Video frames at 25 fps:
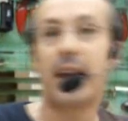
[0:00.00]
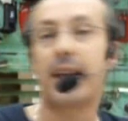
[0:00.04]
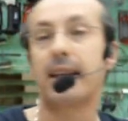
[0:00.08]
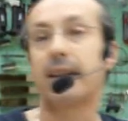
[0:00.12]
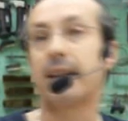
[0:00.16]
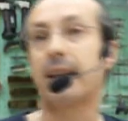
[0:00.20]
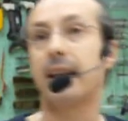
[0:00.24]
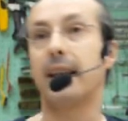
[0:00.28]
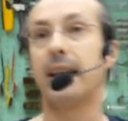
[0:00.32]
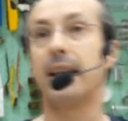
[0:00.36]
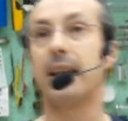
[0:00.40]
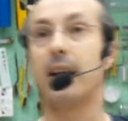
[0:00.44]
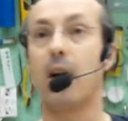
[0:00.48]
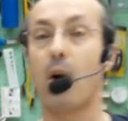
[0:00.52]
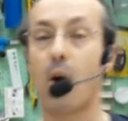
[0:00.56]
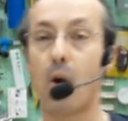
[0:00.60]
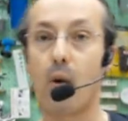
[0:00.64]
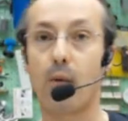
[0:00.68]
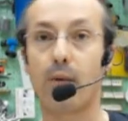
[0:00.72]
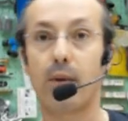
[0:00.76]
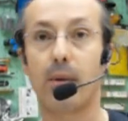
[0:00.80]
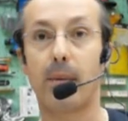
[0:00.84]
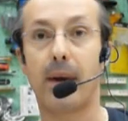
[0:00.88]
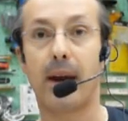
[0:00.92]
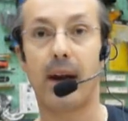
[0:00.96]
gently
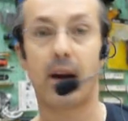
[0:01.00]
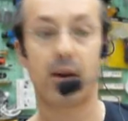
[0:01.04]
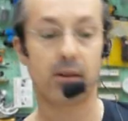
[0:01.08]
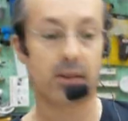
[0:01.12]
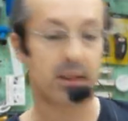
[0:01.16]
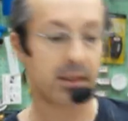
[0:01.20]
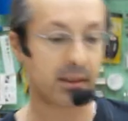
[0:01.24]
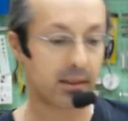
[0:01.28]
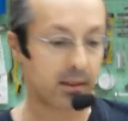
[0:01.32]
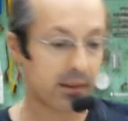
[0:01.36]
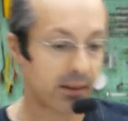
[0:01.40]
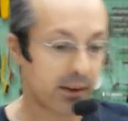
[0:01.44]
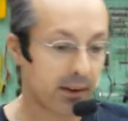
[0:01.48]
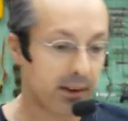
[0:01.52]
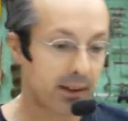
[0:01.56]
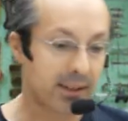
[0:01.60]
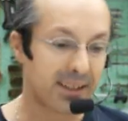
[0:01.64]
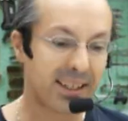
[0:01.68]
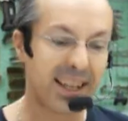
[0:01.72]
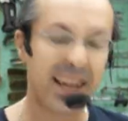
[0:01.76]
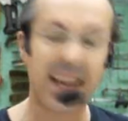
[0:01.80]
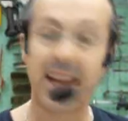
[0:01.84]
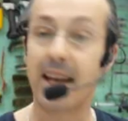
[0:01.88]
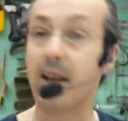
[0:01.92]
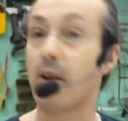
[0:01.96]
over about
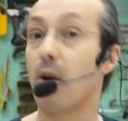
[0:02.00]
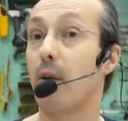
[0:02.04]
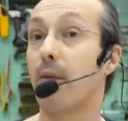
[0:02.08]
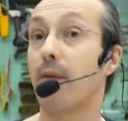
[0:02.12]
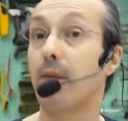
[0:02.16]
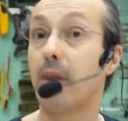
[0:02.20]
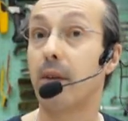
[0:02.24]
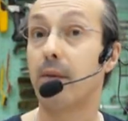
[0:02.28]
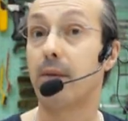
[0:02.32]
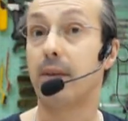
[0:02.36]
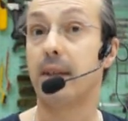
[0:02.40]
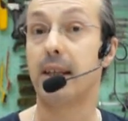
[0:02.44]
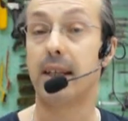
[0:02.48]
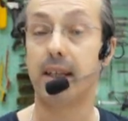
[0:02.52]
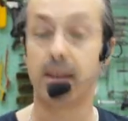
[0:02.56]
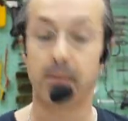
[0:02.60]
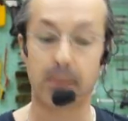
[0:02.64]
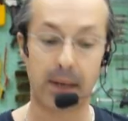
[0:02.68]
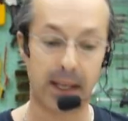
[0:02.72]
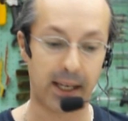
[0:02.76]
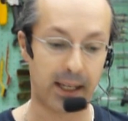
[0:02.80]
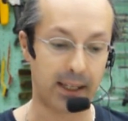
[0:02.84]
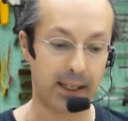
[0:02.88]
10 or 15